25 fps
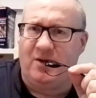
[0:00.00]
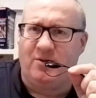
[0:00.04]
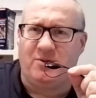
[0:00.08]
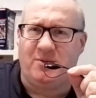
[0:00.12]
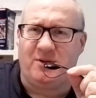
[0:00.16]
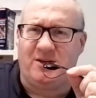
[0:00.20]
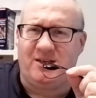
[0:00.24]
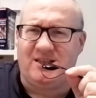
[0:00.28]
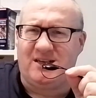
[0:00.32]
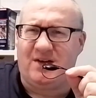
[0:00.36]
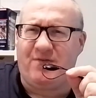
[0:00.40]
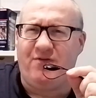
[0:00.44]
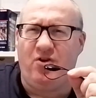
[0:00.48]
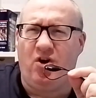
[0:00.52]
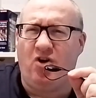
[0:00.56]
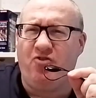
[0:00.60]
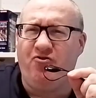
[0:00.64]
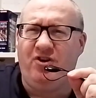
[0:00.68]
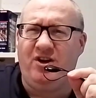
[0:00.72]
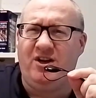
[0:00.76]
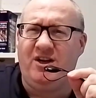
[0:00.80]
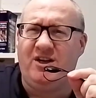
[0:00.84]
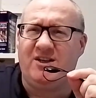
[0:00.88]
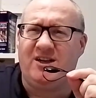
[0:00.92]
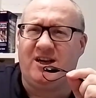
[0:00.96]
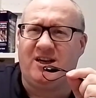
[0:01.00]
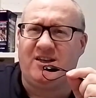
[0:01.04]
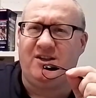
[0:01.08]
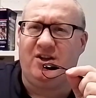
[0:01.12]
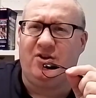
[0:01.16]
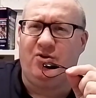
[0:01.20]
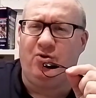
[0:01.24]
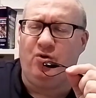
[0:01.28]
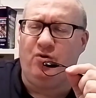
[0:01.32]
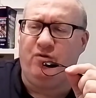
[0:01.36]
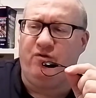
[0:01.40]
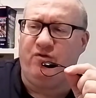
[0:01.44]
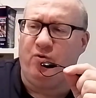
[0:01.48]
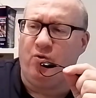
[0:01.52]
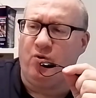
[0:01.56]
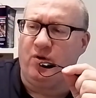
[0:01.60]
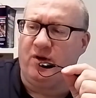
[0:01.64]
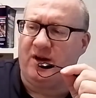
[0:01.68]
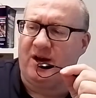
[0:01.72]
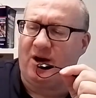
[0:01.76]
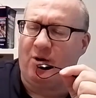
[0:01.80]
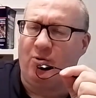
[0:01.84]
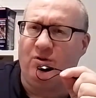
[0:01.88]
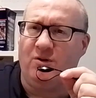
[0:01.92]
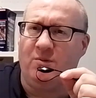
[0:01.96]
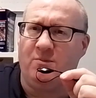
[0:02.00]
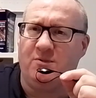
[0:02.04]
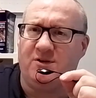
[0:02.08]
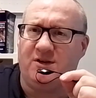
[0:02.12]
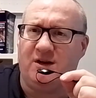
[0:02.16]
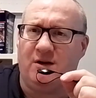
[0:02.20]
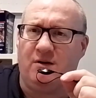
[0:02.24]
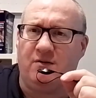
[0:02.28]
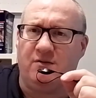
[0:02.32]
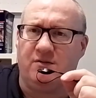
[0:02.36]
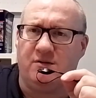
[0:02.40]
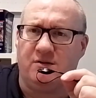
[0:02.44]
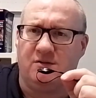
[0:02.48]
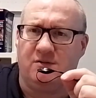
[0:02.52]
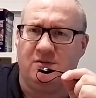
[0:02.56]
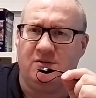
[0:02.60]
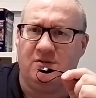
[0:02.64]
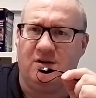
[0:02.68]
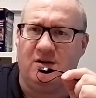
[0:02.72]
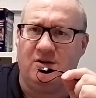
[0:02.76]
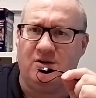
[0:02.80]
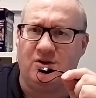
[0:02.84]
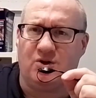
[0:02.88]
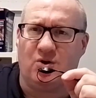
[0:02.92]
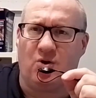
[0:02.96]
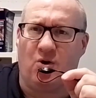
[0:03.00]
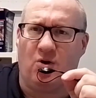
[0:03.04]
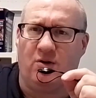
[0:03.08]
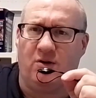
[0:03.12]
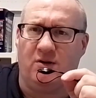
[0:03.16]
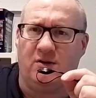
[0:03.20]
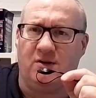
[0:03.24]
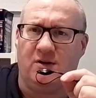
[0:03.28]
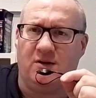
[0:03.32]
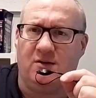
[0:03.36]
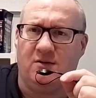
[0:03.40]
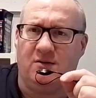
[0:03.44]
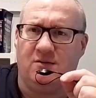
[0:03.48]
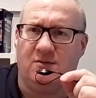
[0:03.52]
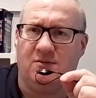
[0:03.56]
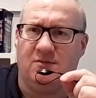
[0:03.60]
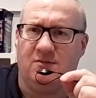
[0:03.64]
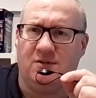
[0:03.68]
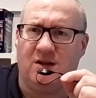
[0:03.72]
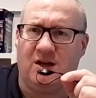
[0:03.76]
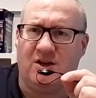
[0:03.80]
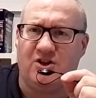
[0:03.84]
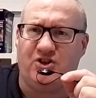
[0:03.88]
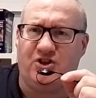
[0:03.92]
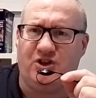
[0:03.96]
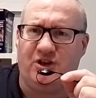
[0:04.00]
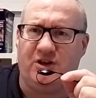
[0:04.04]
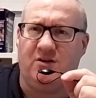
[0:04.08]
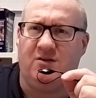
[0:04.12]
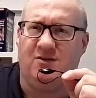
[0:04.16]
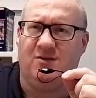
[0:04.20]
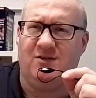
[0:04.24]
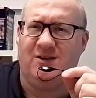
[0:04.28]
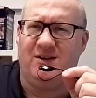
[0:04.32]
because 762 folk killed themselves in Scotland last year.